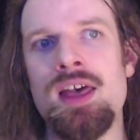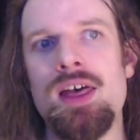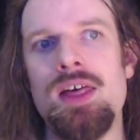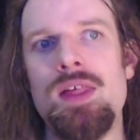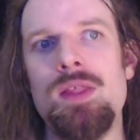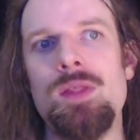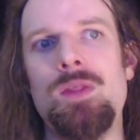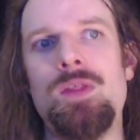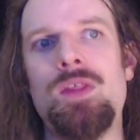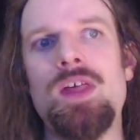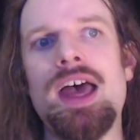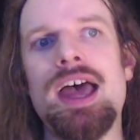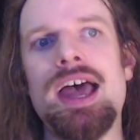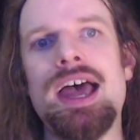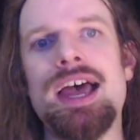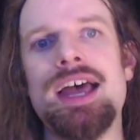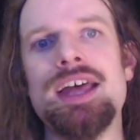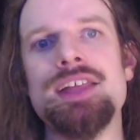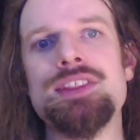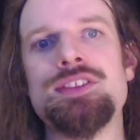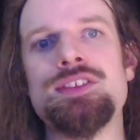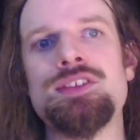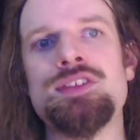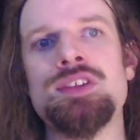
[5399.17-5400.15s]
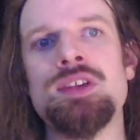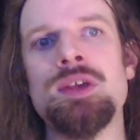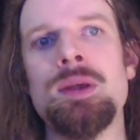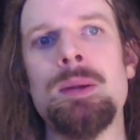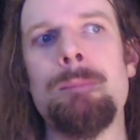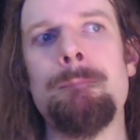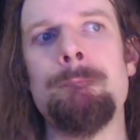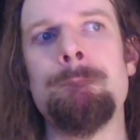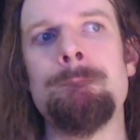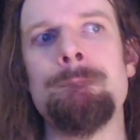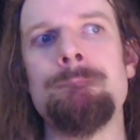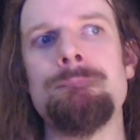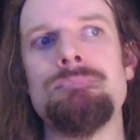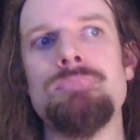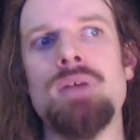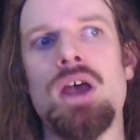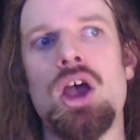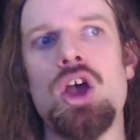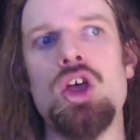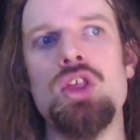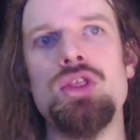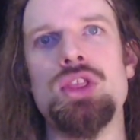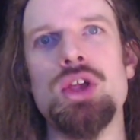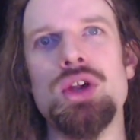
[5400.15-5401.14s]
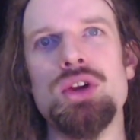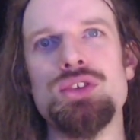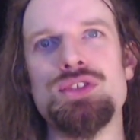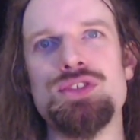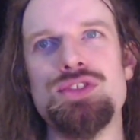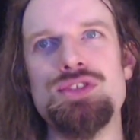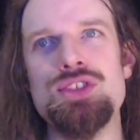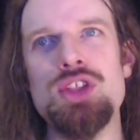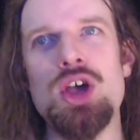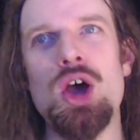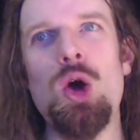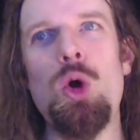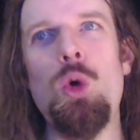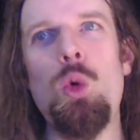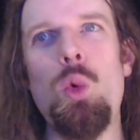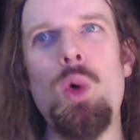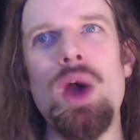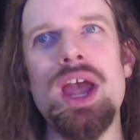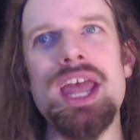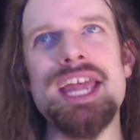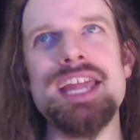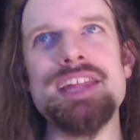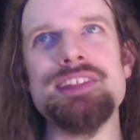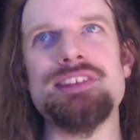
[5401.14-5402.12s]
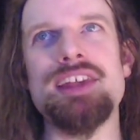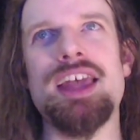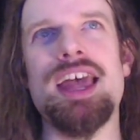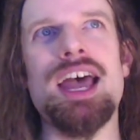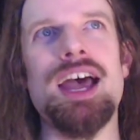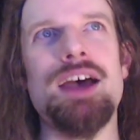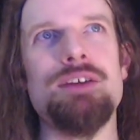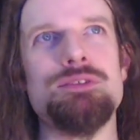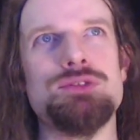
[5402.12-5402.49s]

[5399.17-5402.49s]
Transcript: that there's no way to have